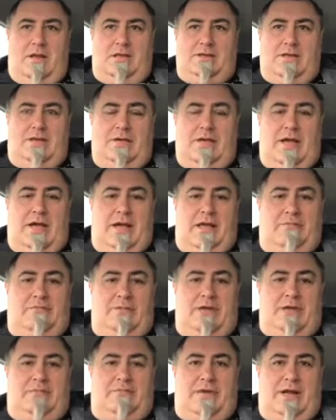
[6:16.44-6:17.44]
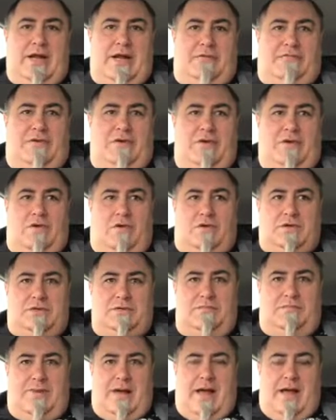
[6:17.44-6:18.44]
So yeah, we had a few knocks
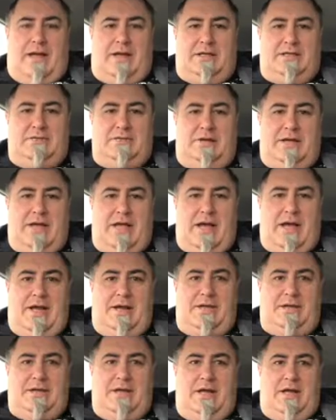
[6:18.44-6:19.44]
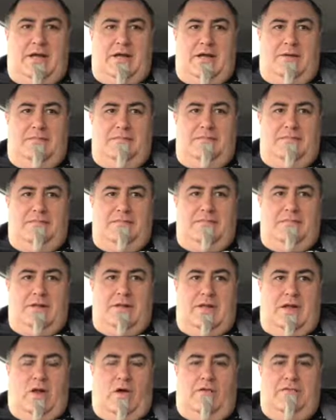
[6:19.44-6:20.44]
and bangs. We had a
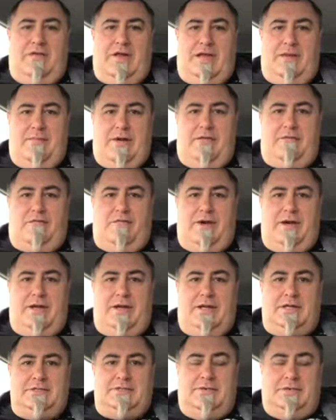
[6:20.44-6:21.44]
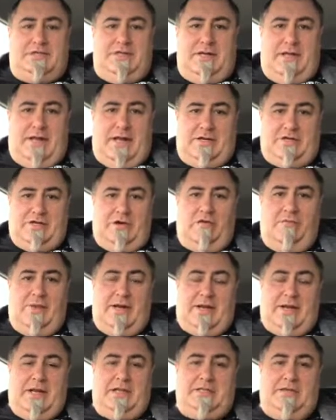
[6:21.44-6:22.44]
lot of EMF readings, which is
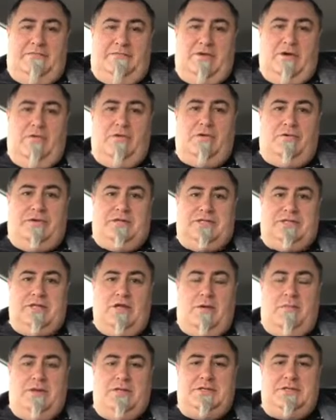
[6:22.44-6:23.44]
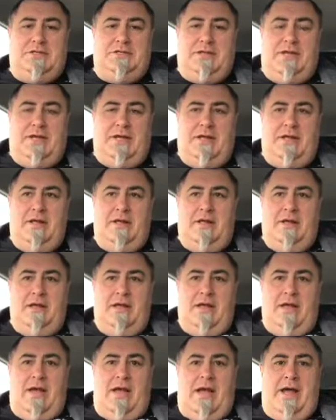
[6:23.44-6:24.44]
electromagnetic field or disturbances in it,
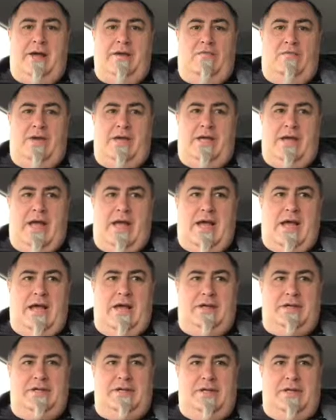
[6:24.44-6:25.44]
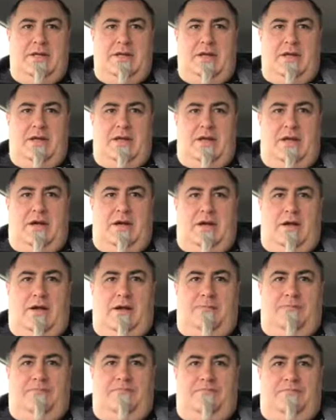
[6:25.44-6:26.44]
and we had
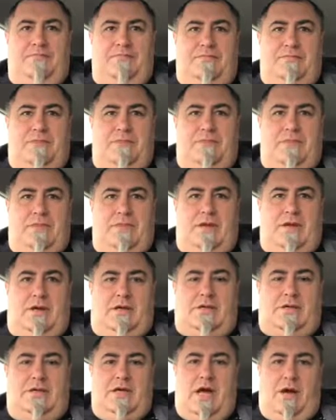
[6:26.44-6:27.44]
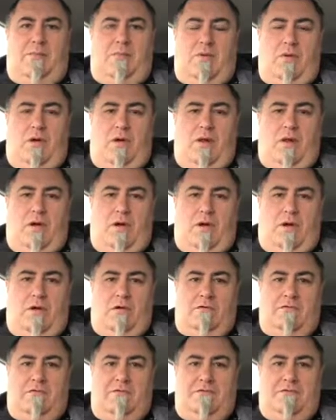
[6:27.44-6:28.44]
a couple
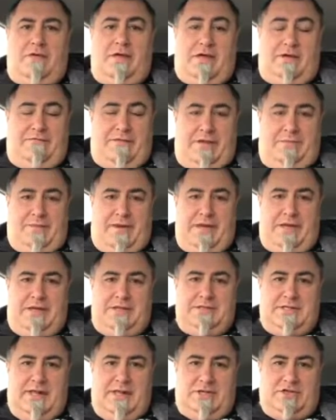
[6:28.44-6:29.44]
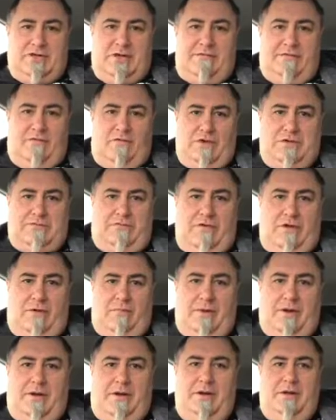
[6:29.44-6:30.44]
of EVPs, electric voice
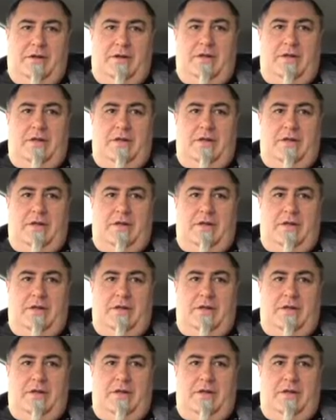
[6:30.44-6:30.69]
phenomena,